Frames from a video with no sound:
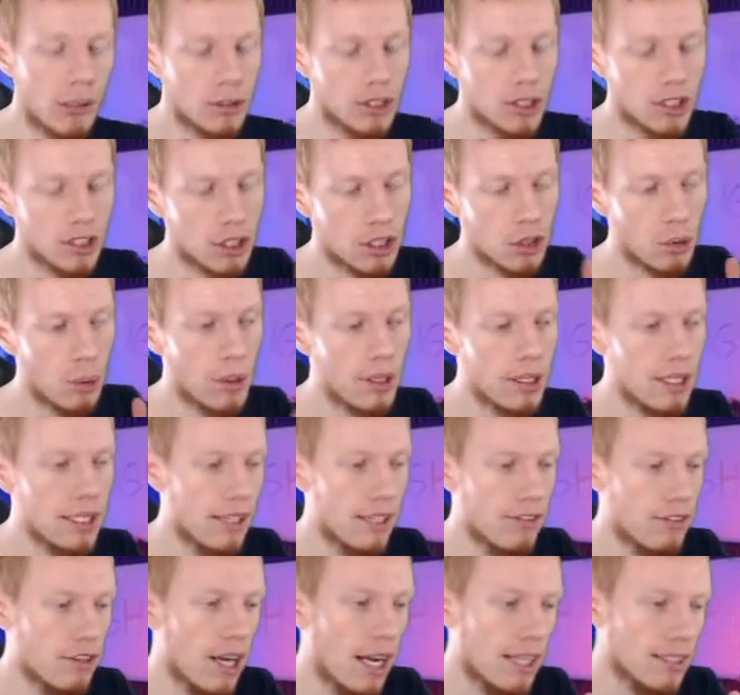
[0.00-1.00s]
just to quickly
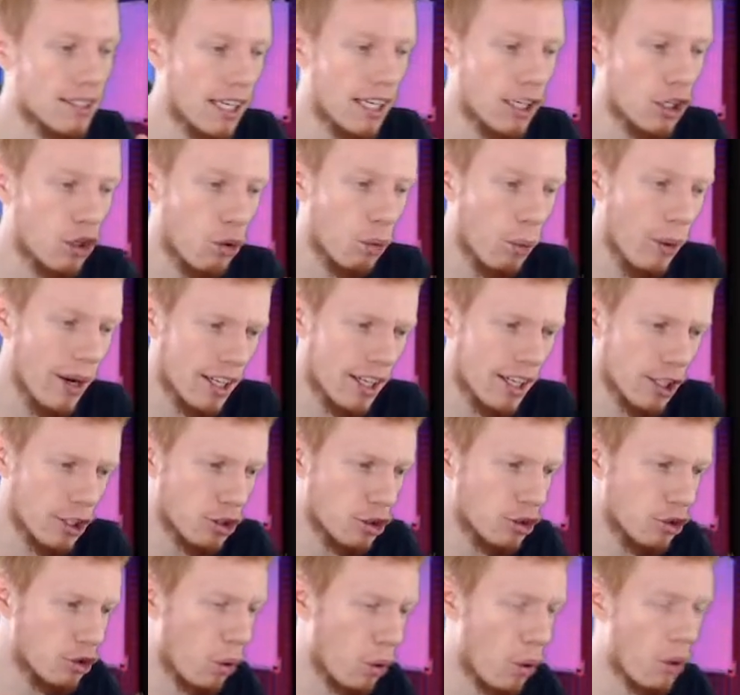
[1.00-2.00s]
give you guys a quick
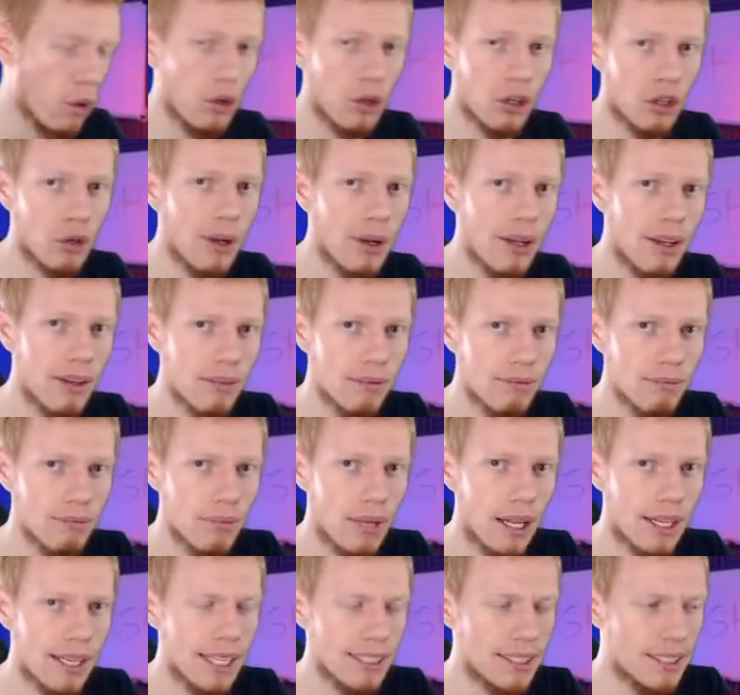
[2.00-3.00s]
tutorial or a quick,
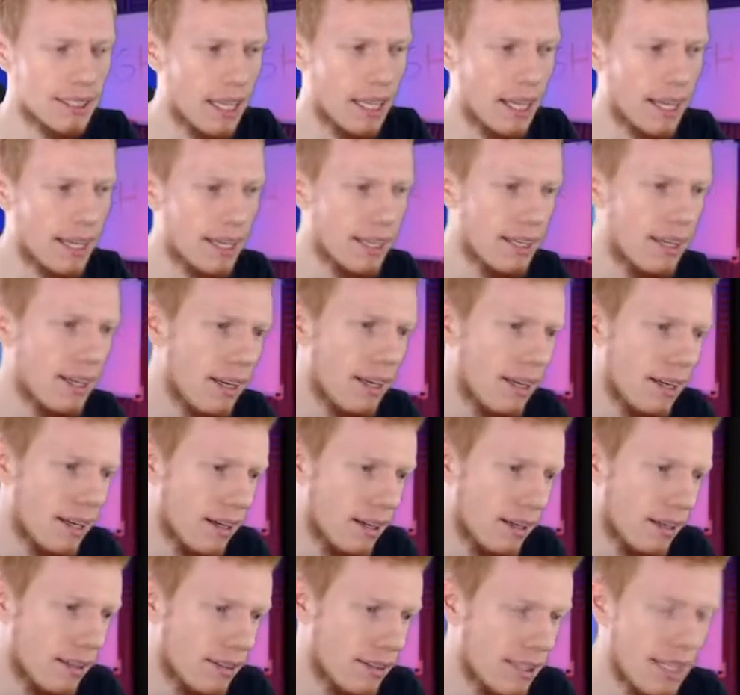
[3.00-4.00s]
I guess, like,
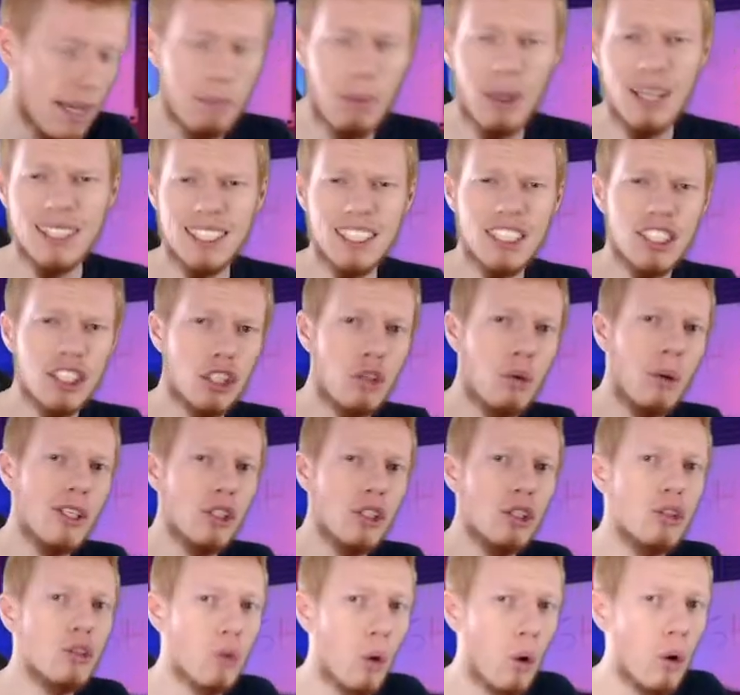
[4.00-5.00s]
yeah, basically just a quick
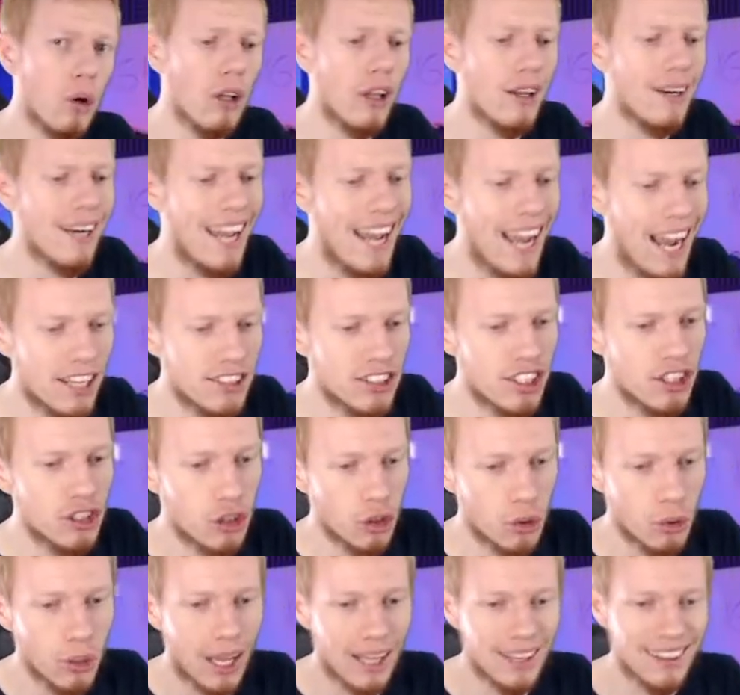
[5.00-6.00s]
tutorial on how to
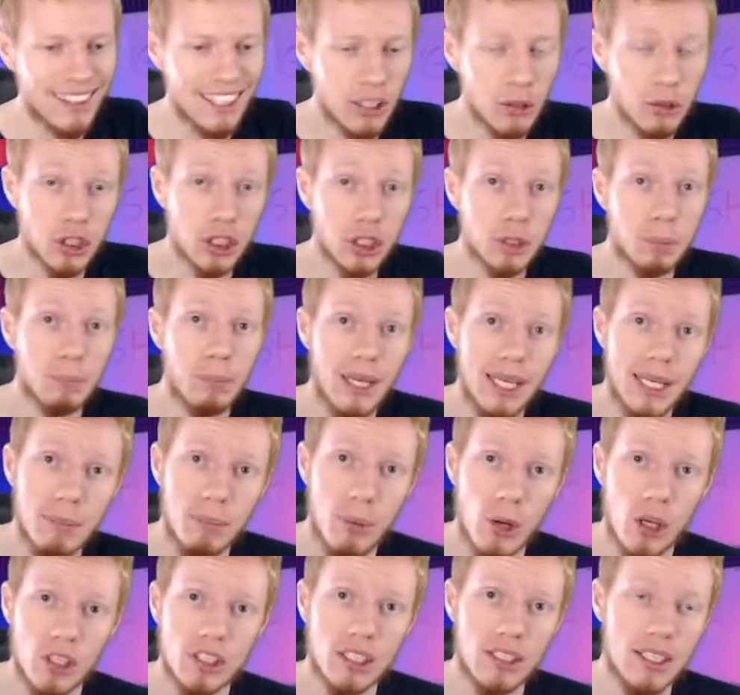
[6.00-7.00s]
do a little speed
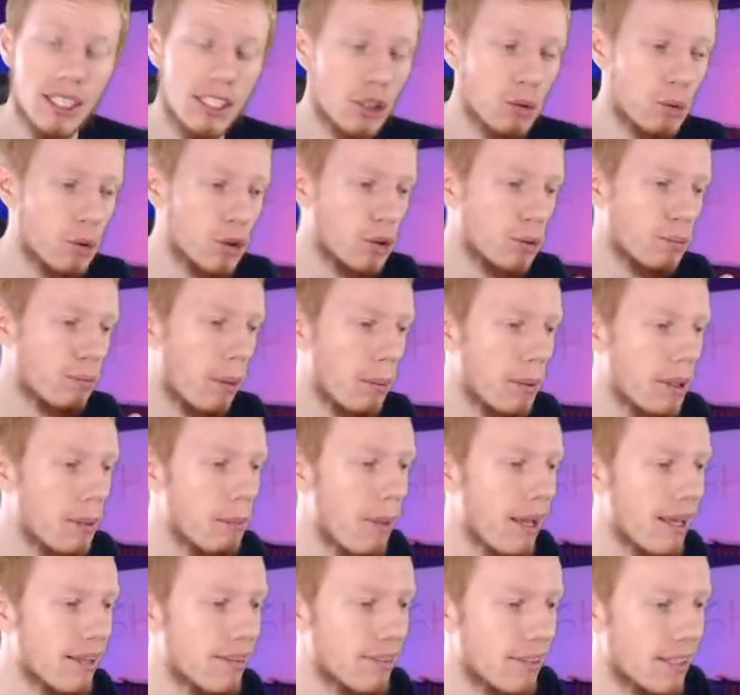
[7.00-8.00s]
burst glitch, which will probably
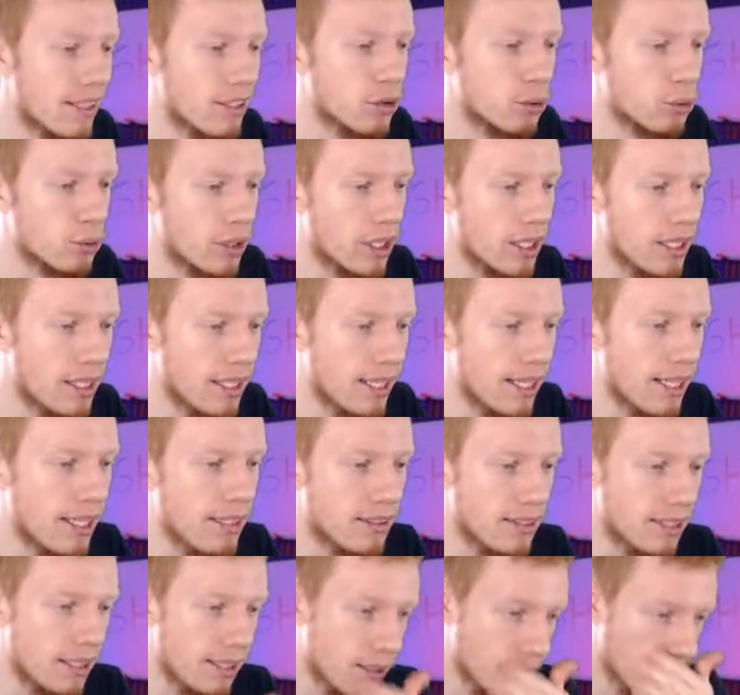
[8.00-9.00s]
make things really
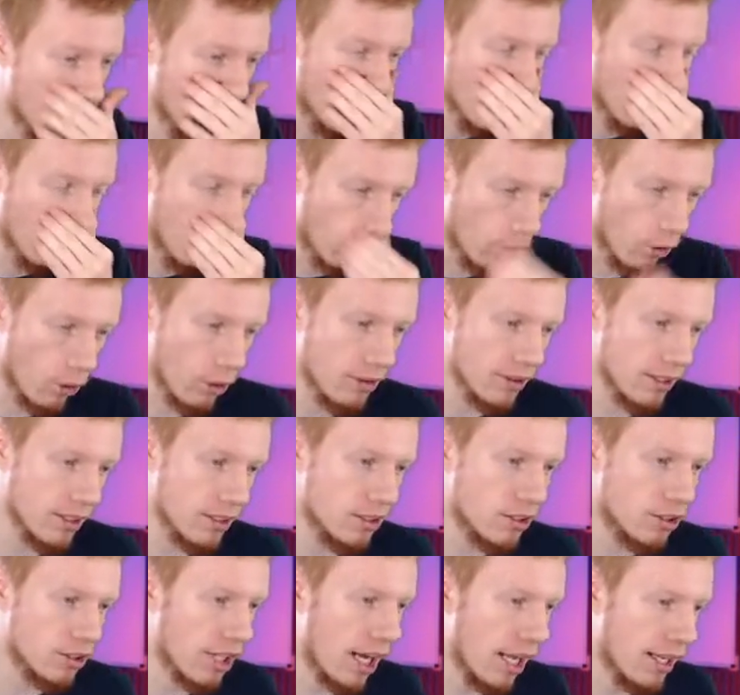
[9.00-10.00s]
easy for
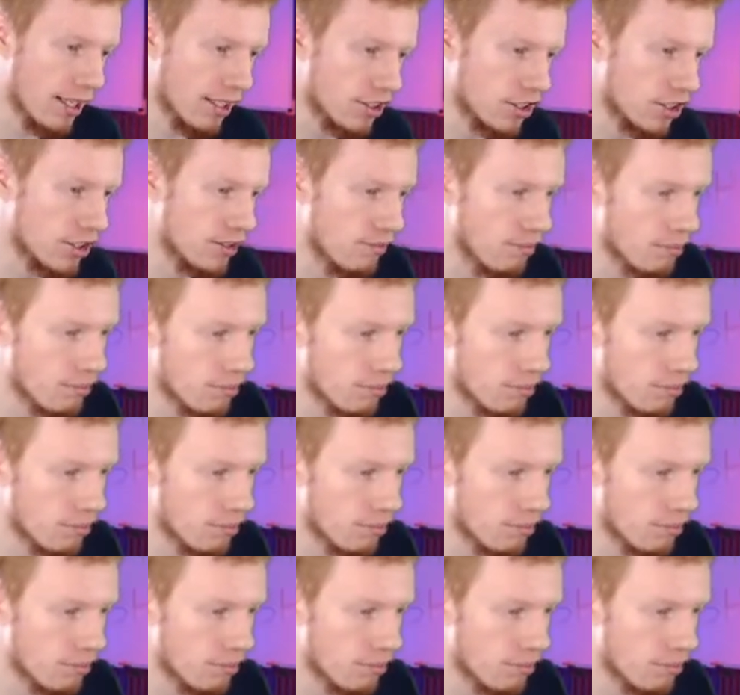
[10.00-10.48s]
this challenge.